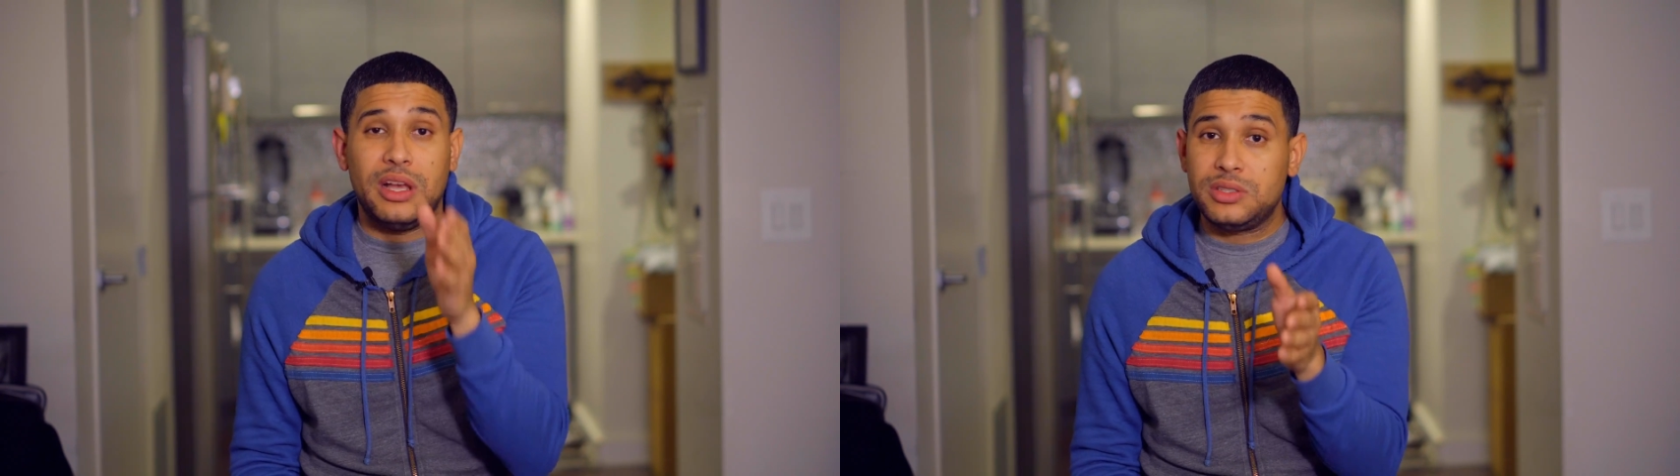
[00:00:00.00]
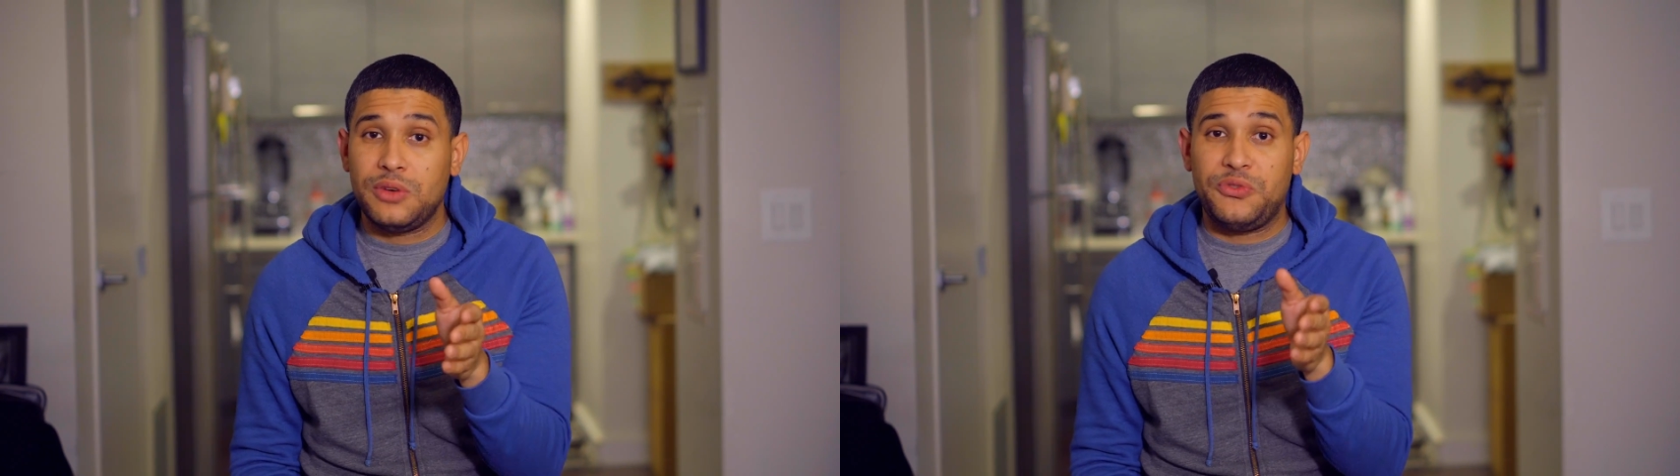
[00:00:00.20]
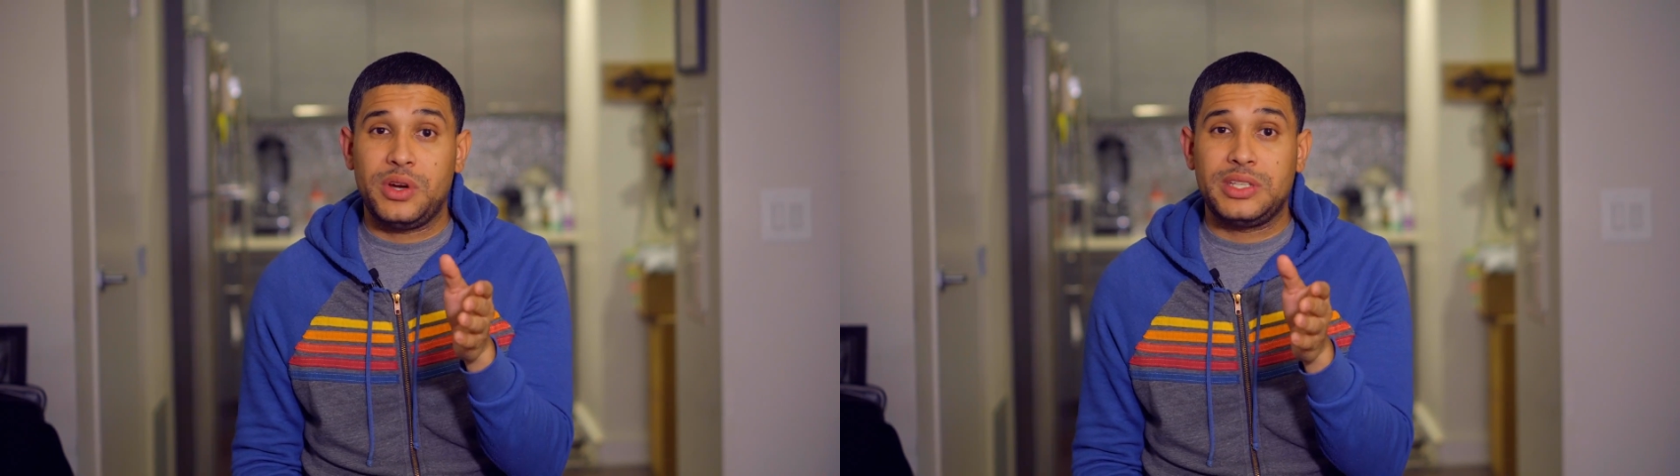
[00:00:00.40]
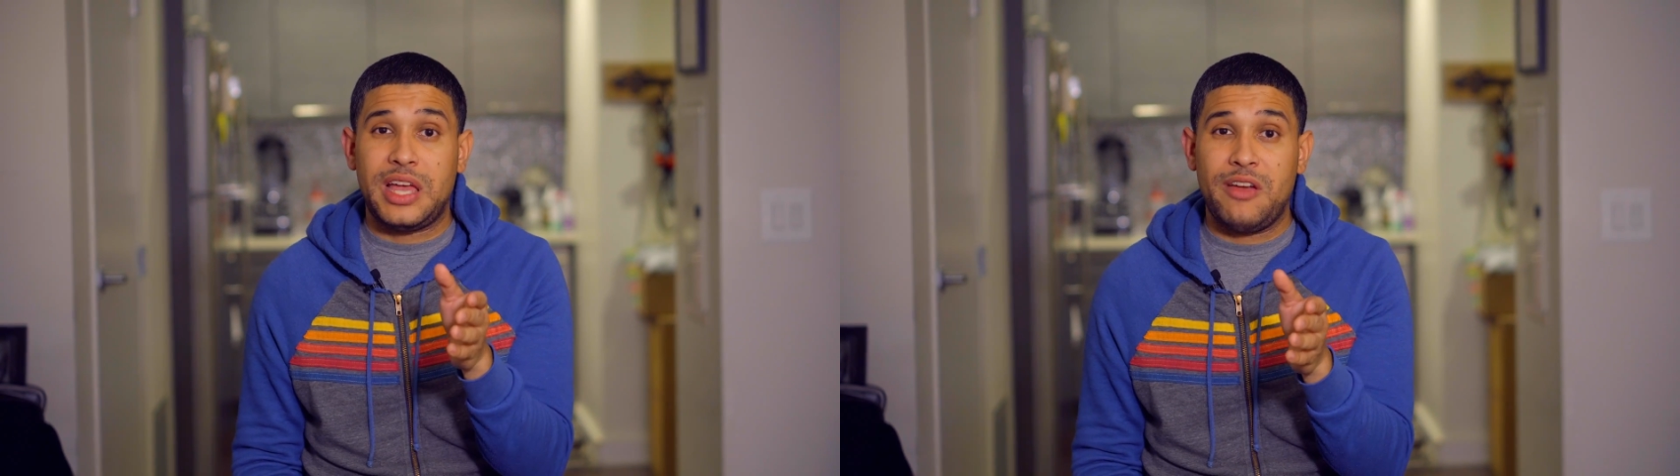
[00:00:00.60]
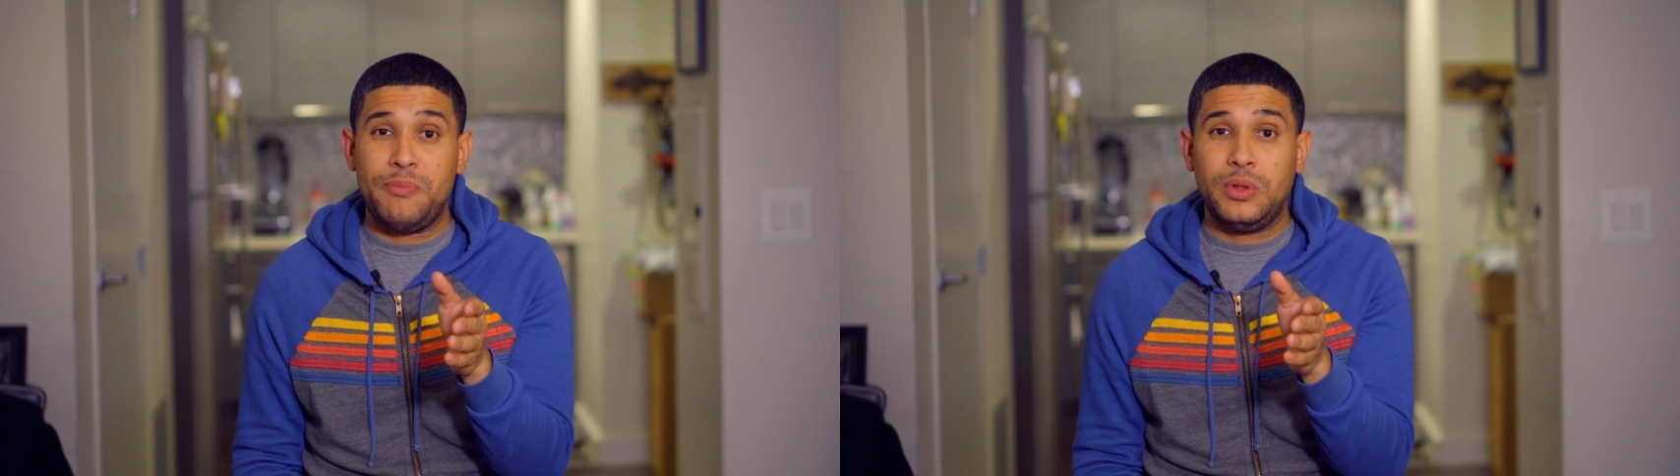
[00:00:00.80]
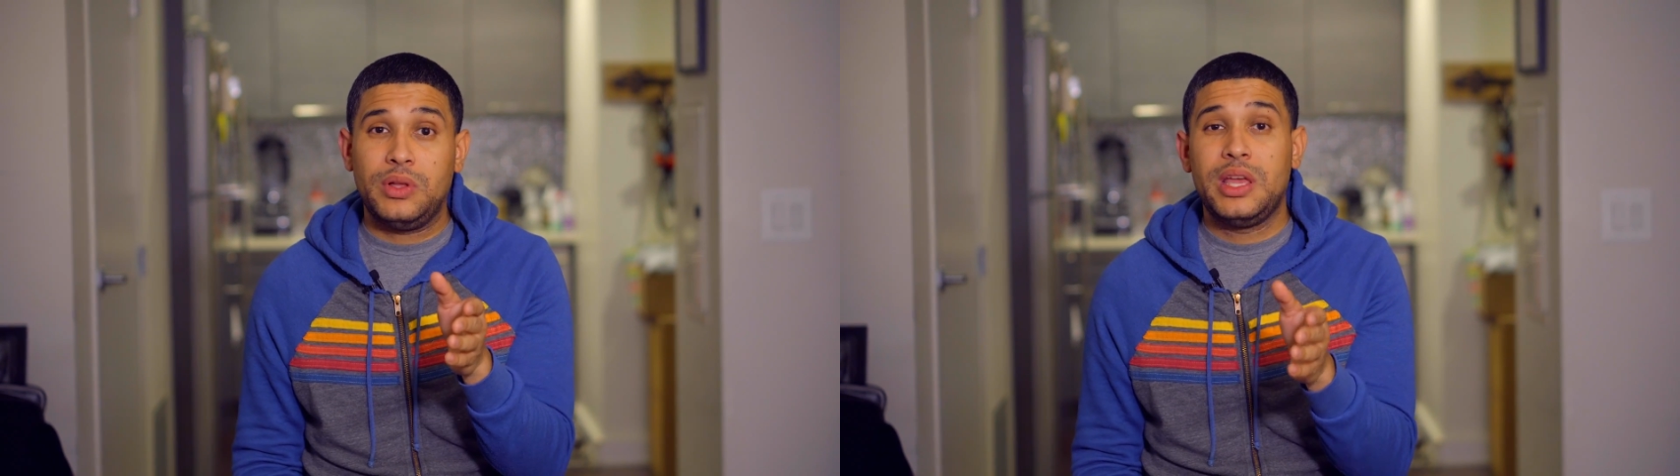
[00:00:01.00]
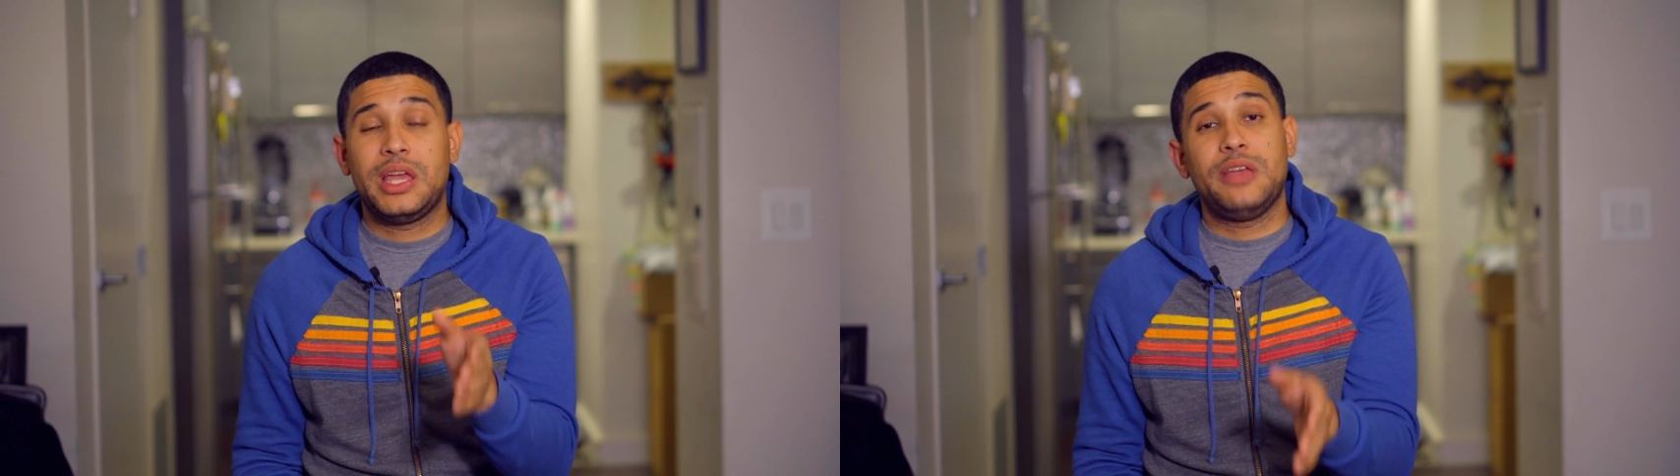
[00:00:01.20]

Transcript: Delta, for example,